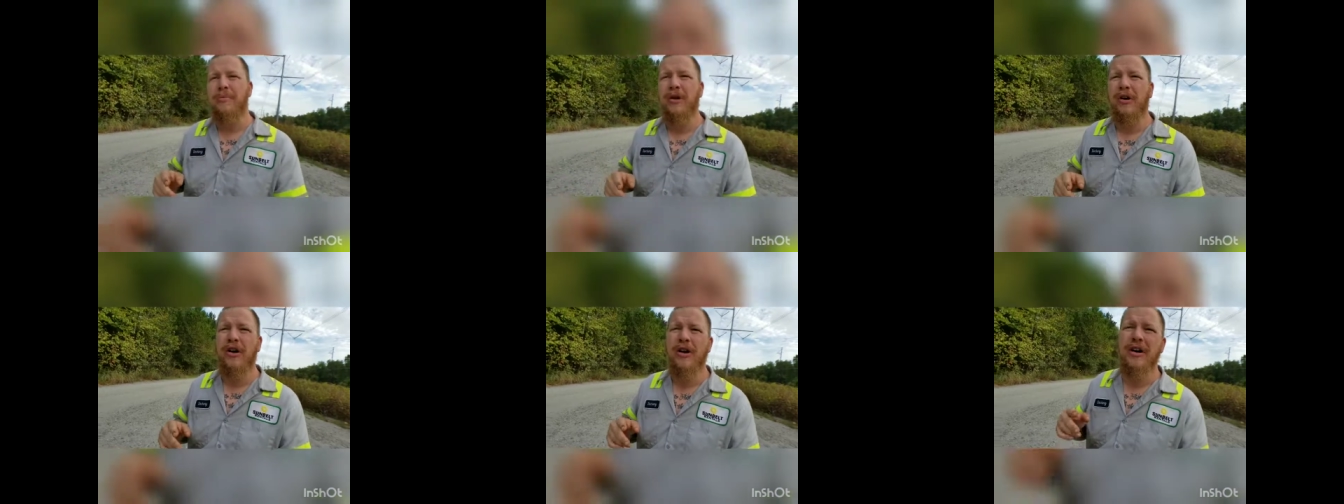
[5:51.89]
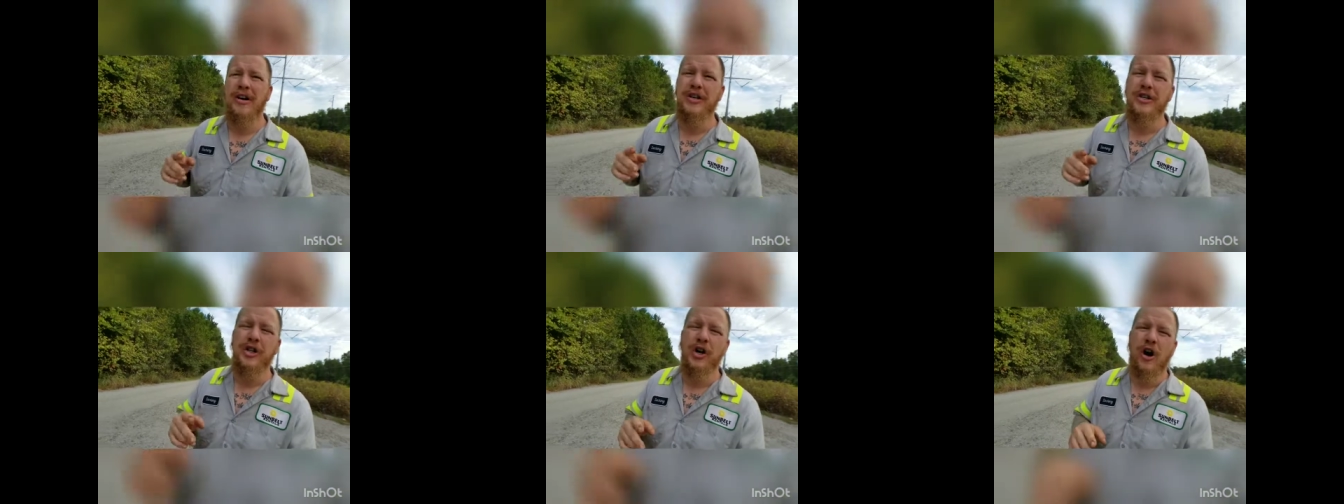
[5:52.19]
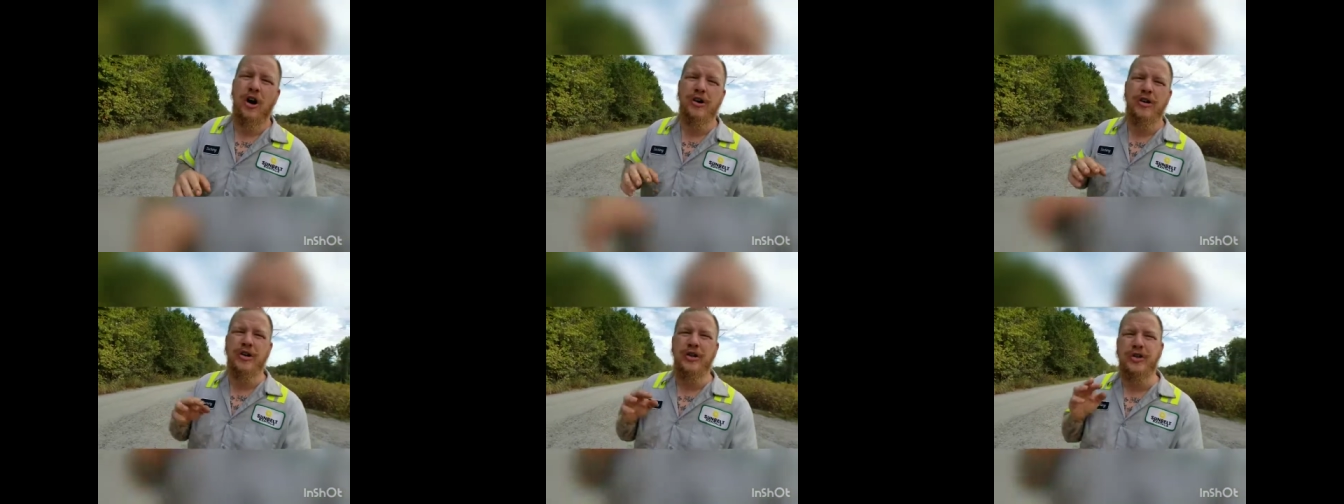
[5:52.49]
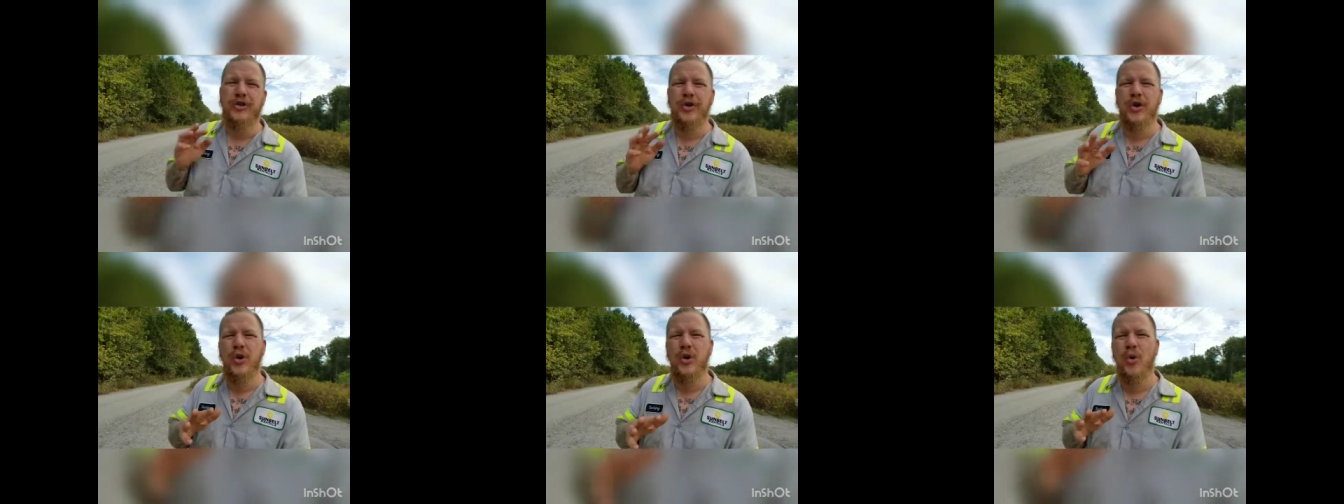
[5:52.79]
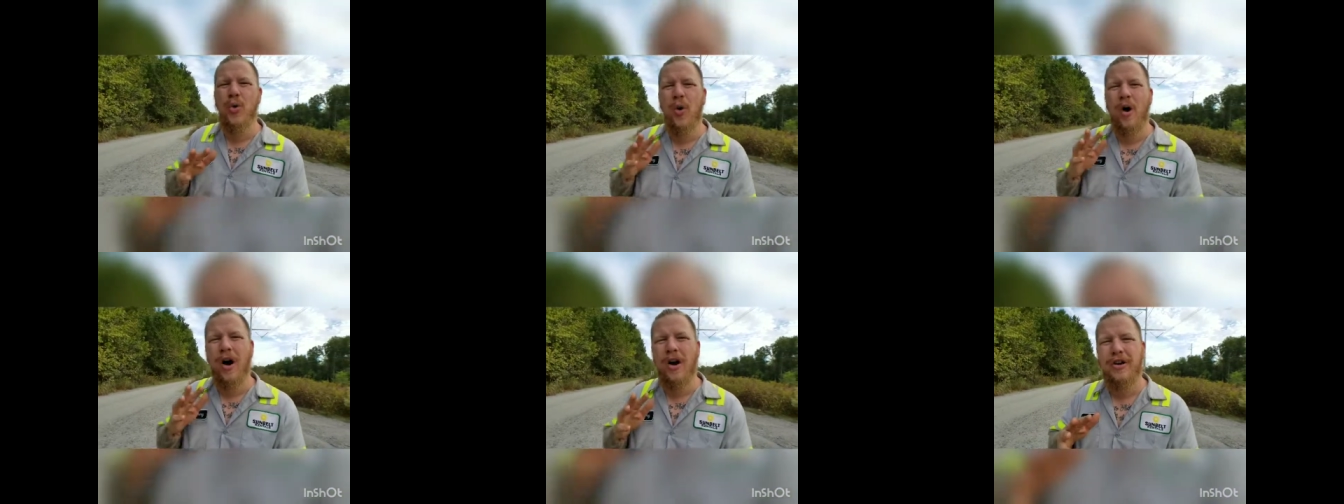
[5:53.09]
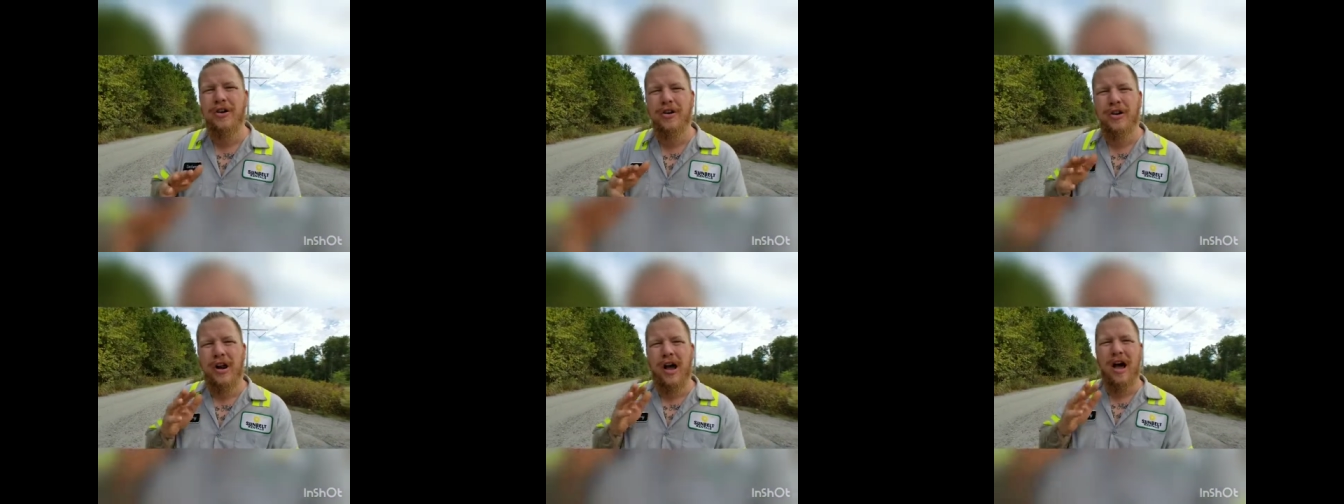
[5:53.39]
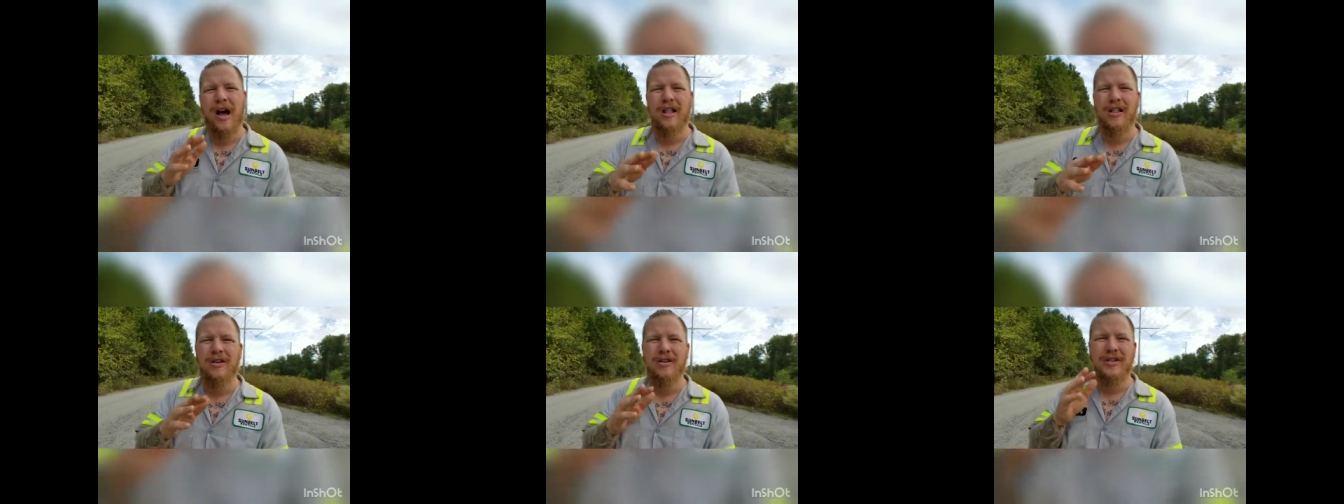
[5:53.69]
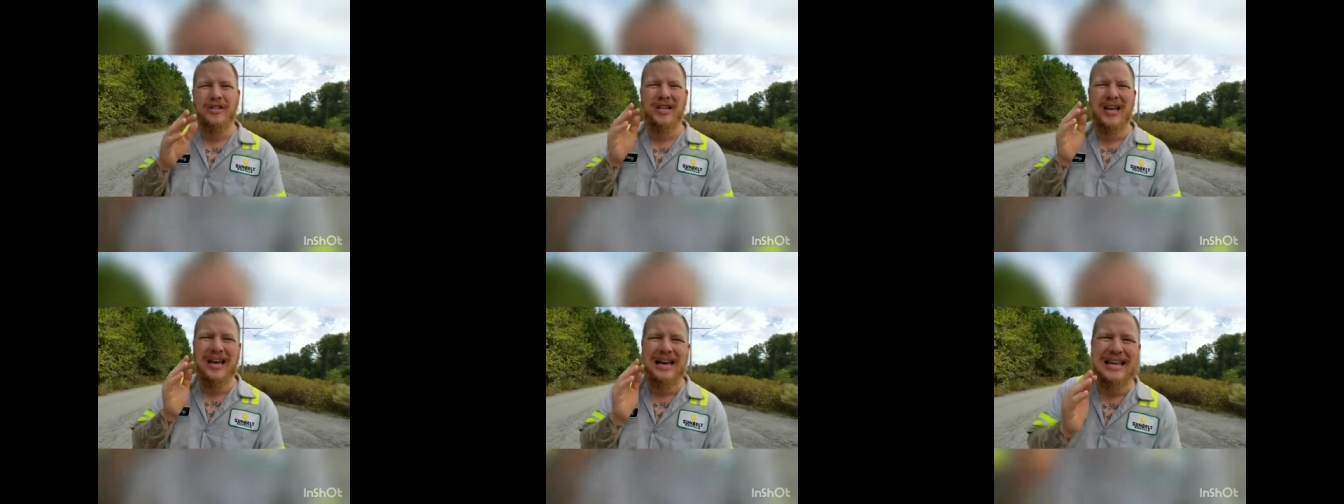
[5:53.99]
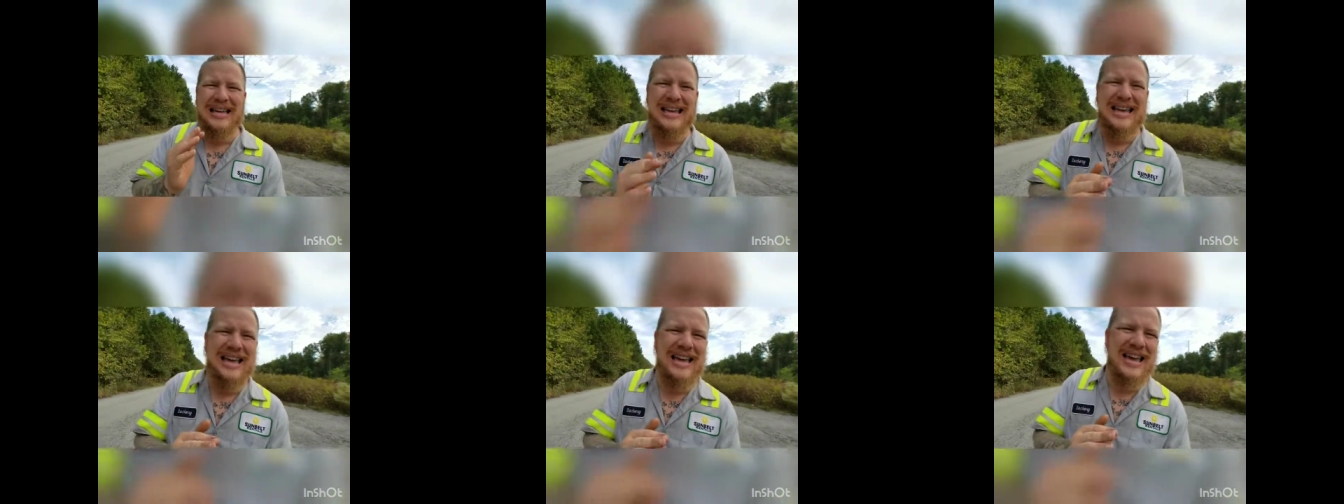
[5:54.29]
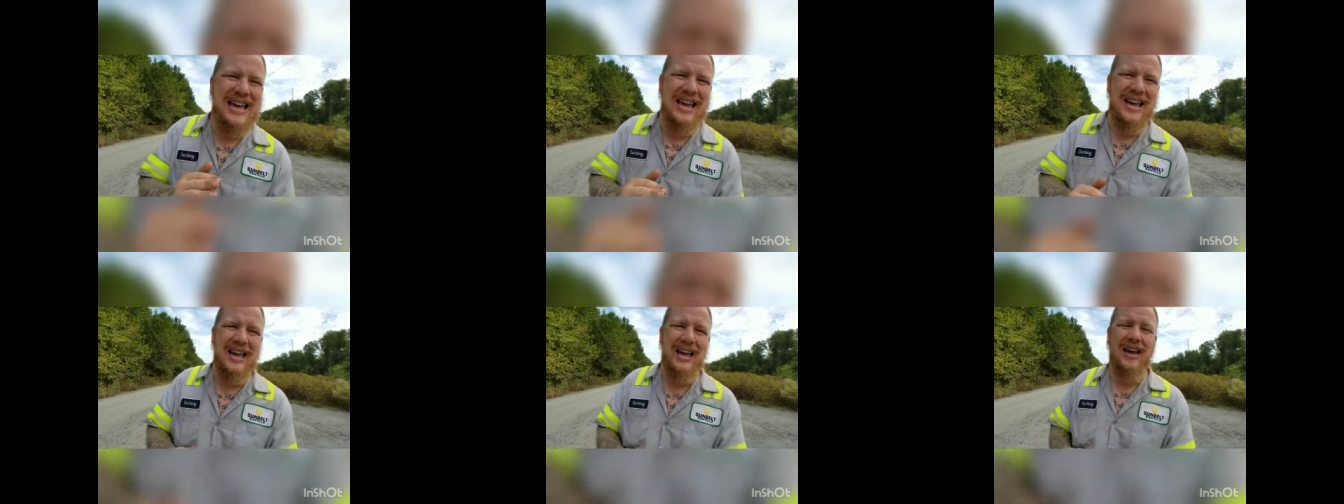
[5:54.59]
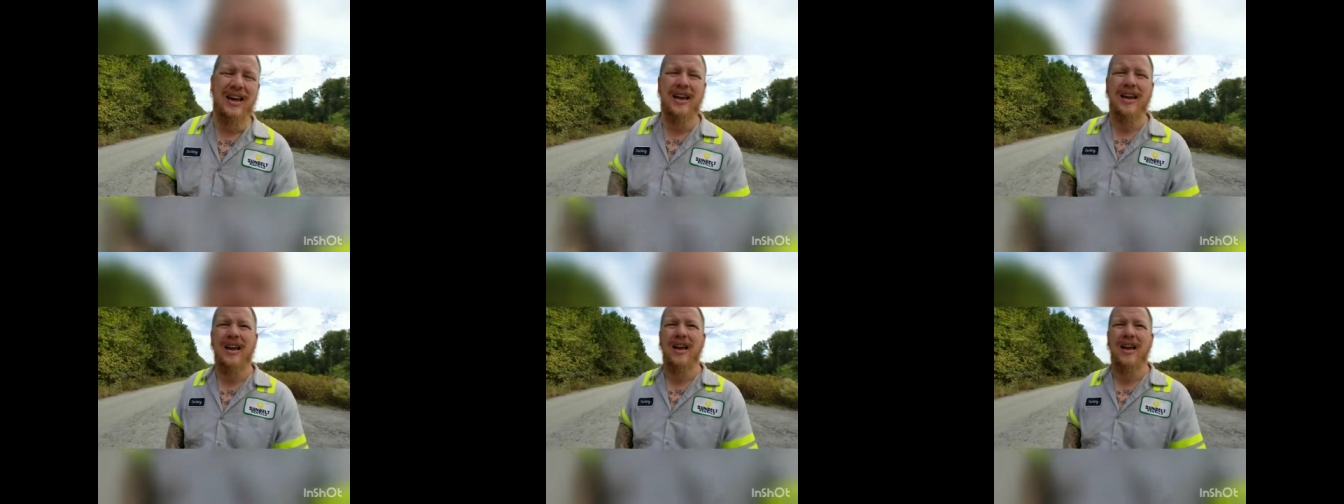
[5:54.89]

they're going to charge you $200 a key,